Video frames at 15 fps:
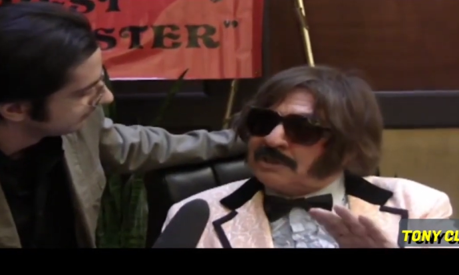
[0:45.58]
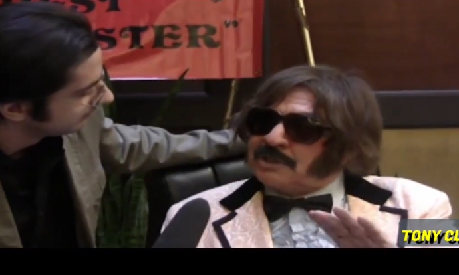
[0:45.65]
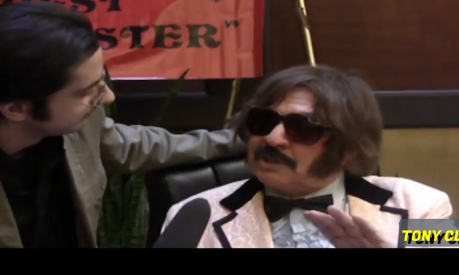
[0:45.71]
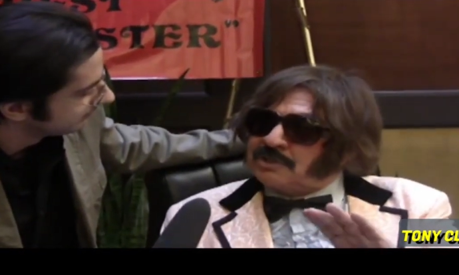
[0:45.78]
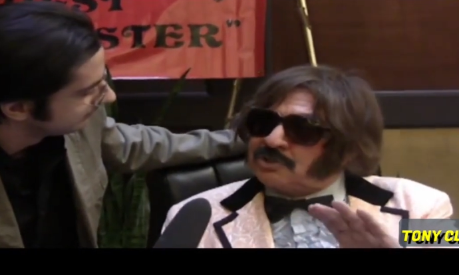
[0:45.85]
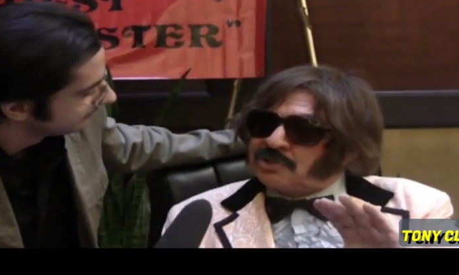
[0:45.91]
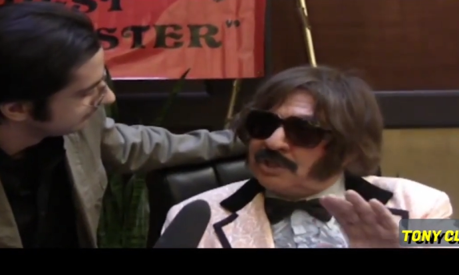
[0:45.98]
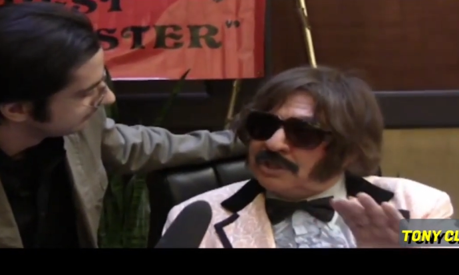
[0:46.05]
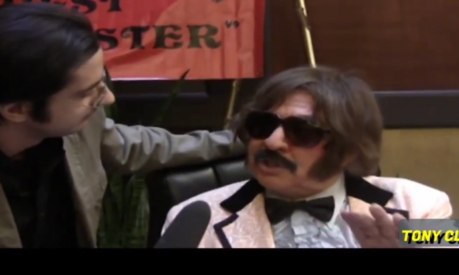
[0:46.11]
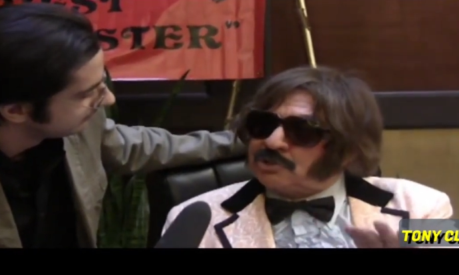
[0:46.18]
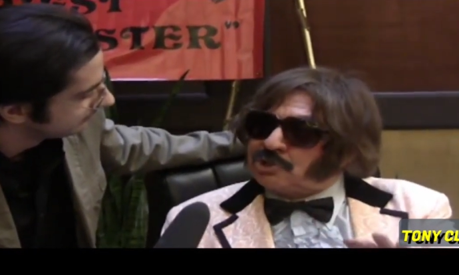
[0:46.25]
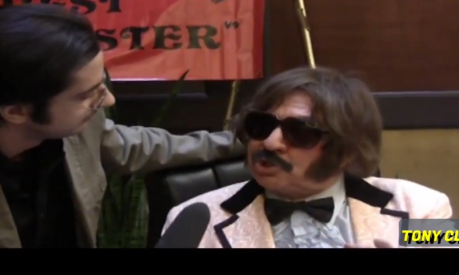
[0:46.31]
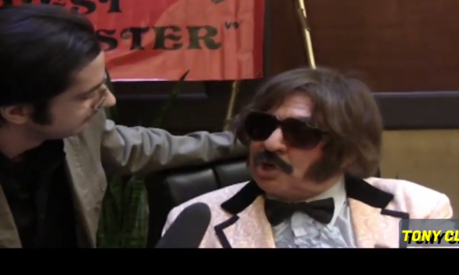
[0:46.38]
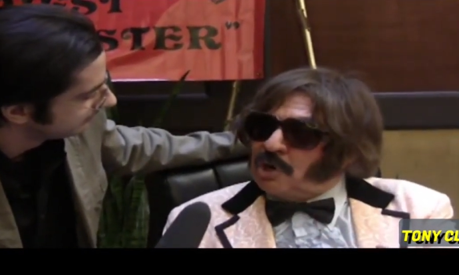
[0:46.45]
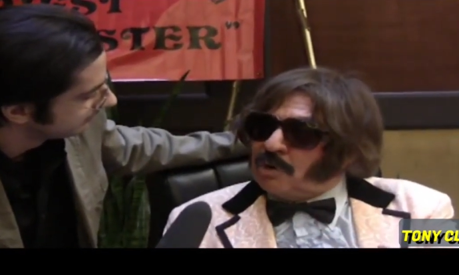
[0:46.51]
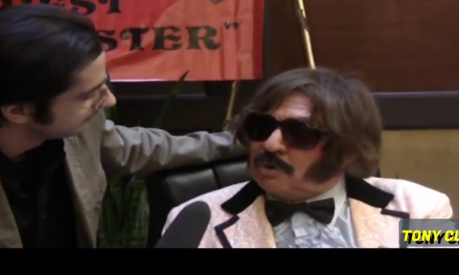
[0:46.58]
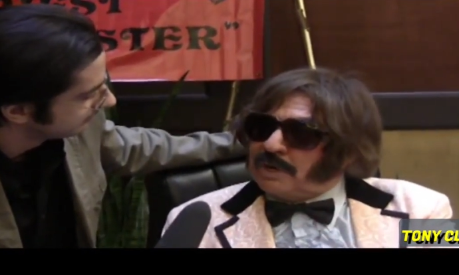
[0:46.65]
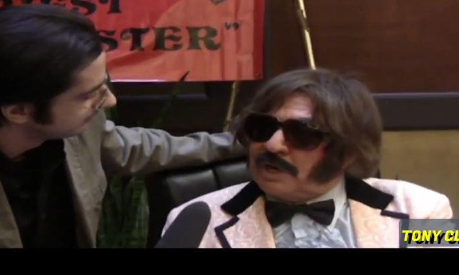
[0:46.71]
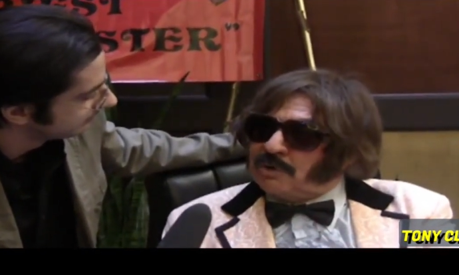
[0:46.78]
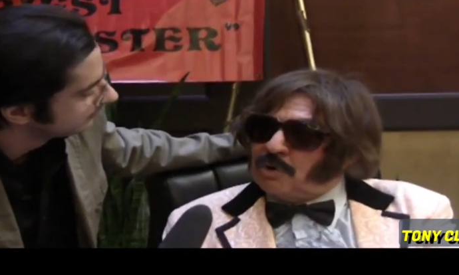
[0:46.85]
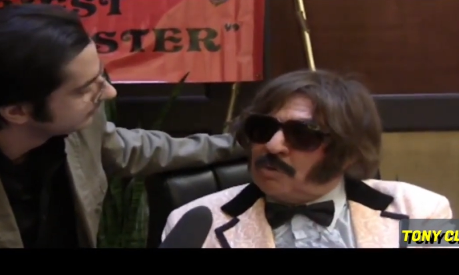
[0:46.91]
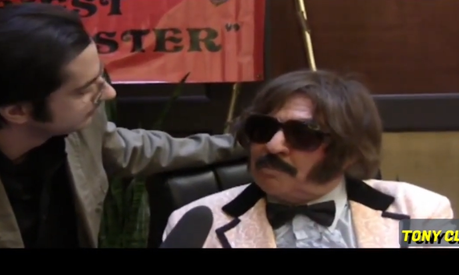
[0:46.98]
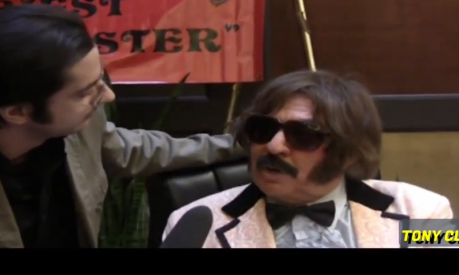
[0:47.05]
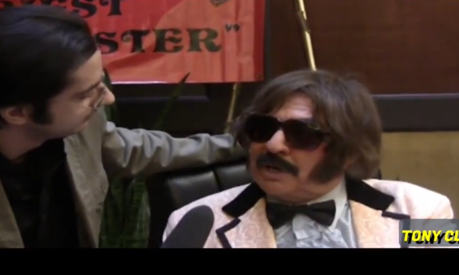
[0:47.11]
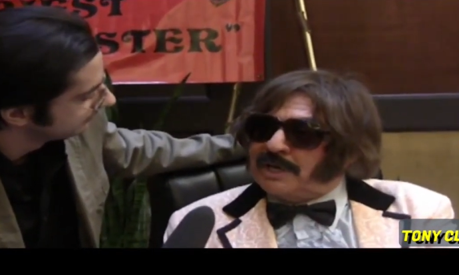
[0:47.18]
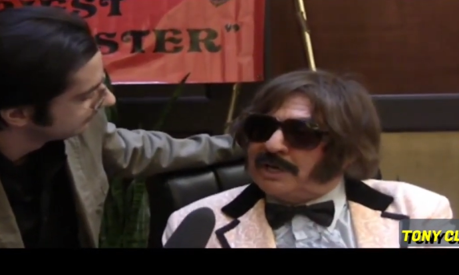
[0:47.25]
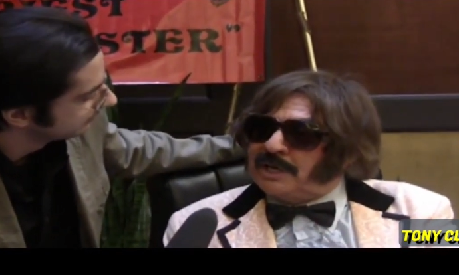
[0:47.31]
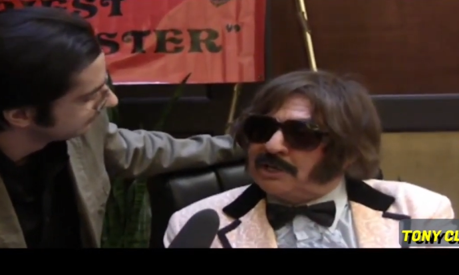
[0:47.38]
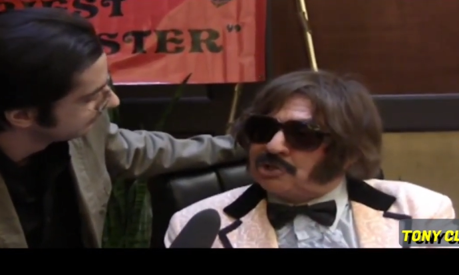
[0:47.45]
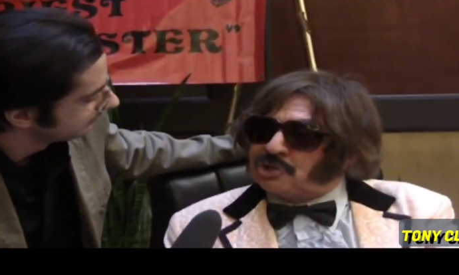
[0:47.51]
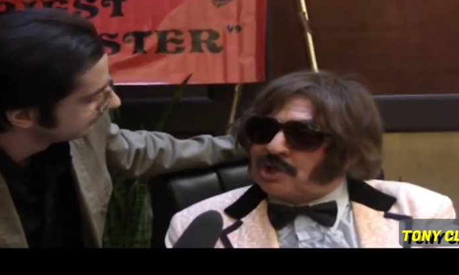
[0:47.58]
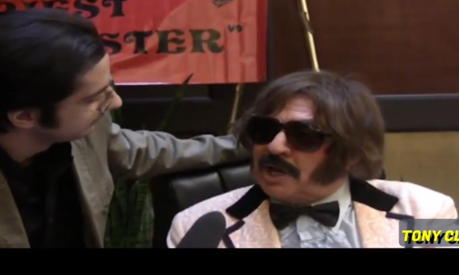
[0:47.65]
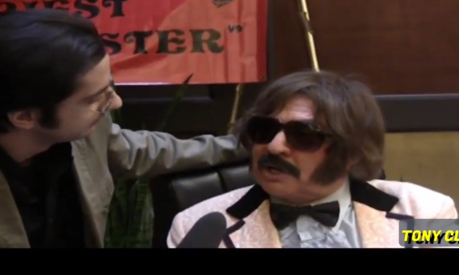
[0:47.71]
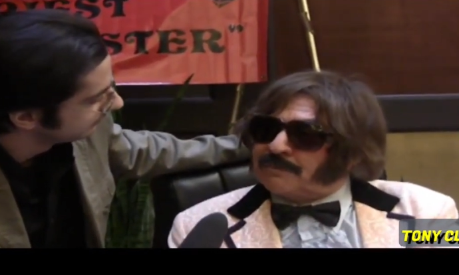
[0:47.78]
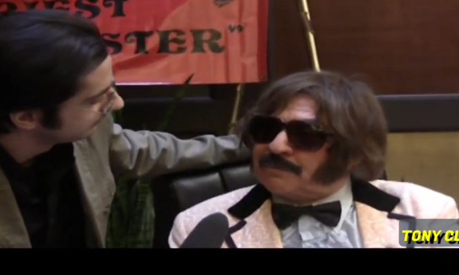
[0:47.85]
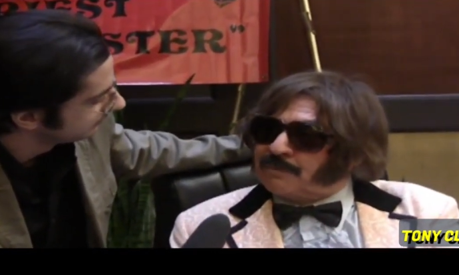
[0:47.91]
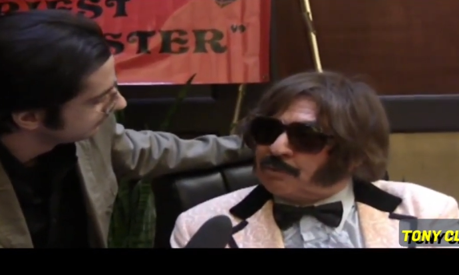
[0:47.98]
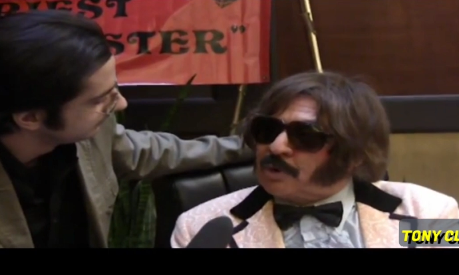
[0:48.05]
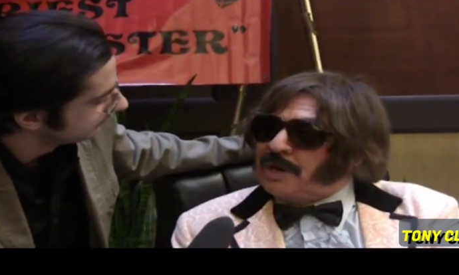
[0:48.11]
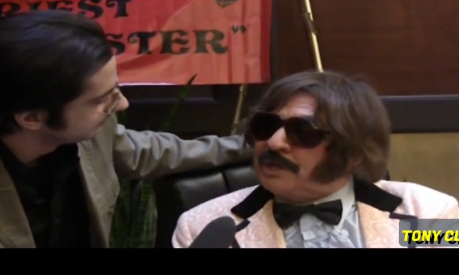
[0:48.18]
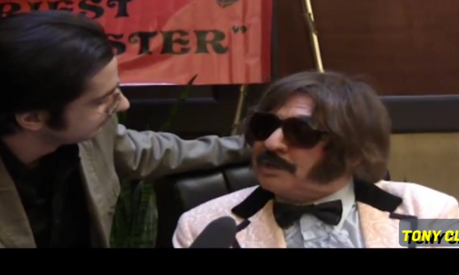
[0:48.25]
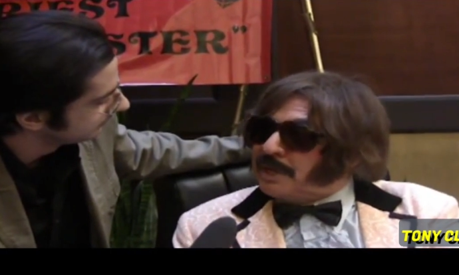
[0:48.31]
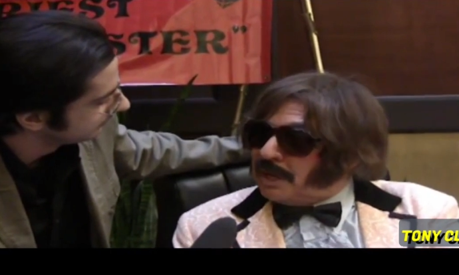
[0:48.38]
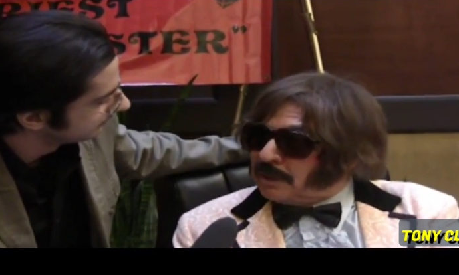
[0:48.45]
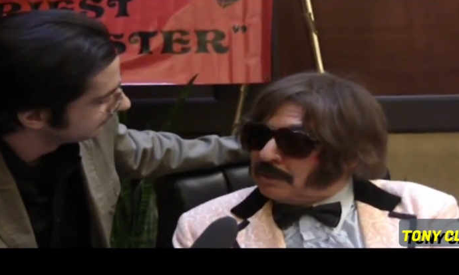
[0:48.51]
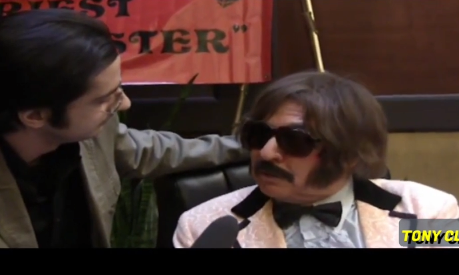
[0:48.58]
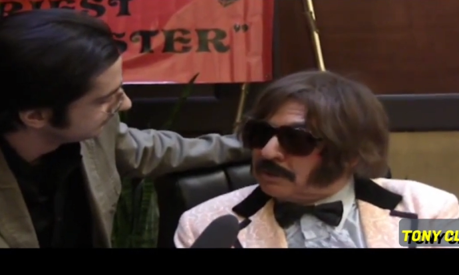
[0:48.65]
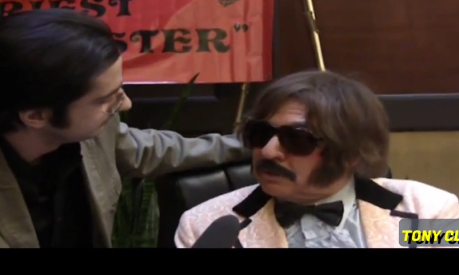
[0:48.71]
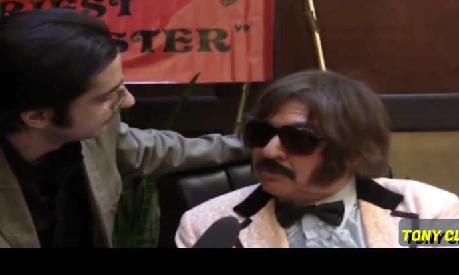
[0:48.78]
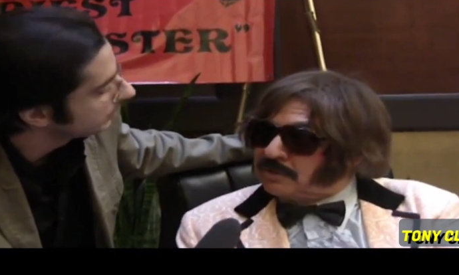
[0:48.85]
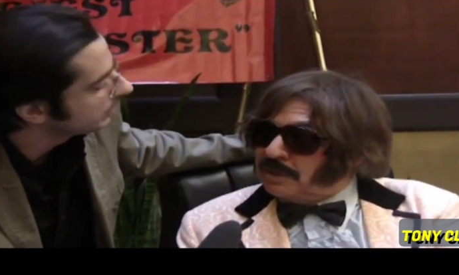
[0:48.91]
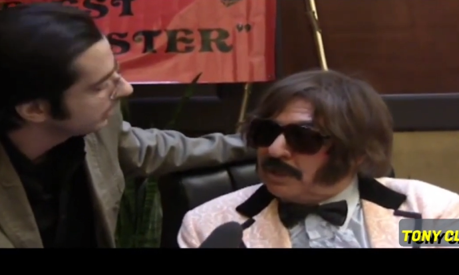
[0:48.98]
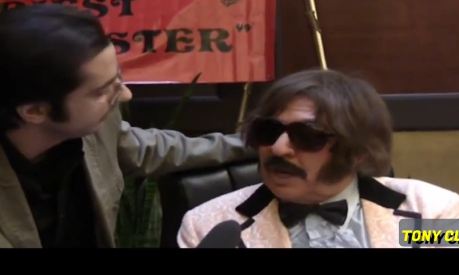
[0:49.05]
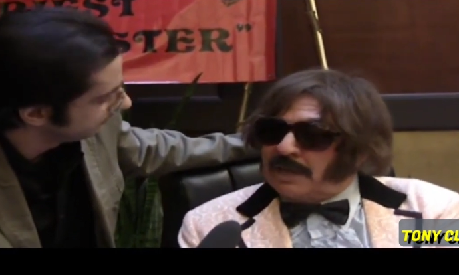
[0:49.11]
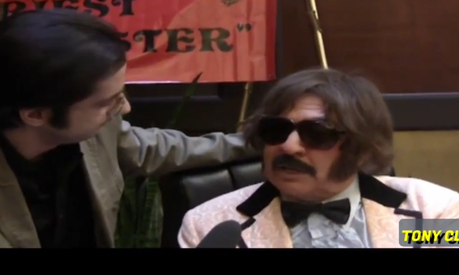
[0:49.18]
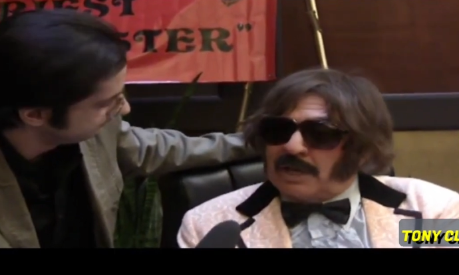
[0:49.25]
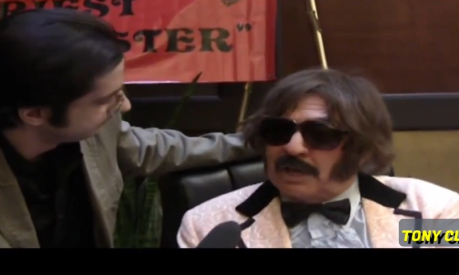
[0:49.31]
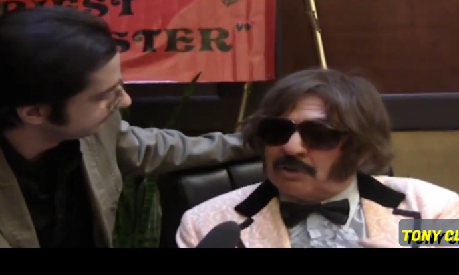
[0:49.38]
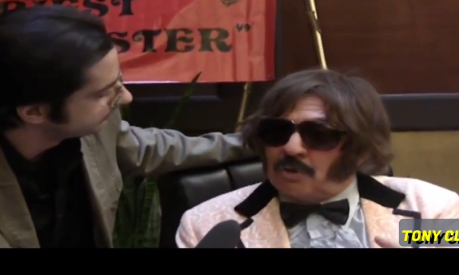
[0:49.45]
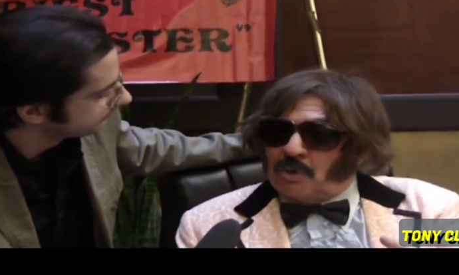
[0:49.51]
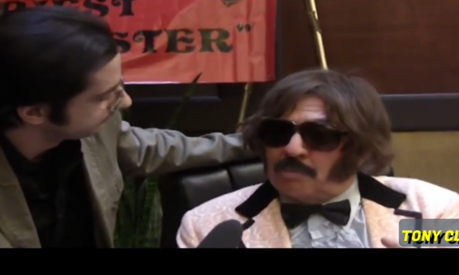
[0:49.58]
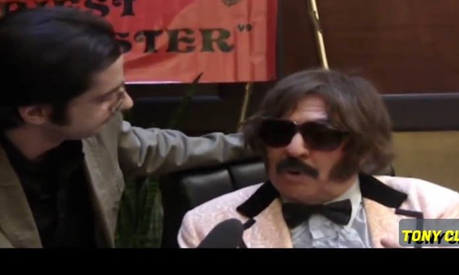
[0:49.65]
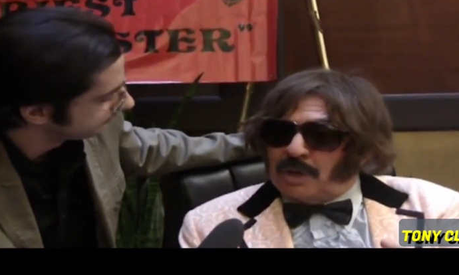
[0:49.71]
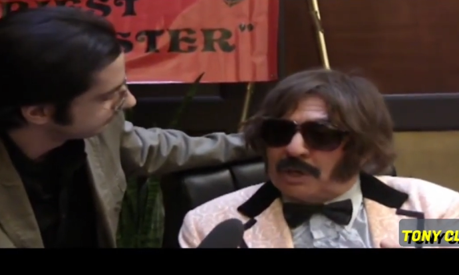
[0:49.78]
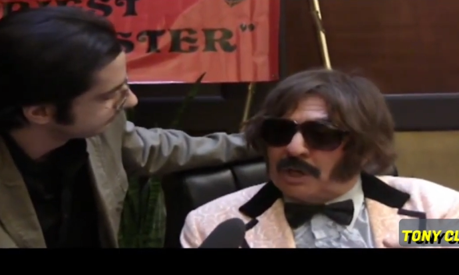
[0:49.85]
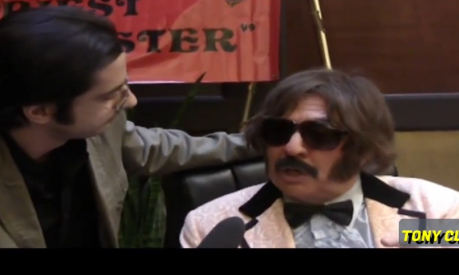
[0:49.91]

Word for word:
Speaker 1: to see the show. He had no money. He hitchhiked from Great Neck, because Andy had no money.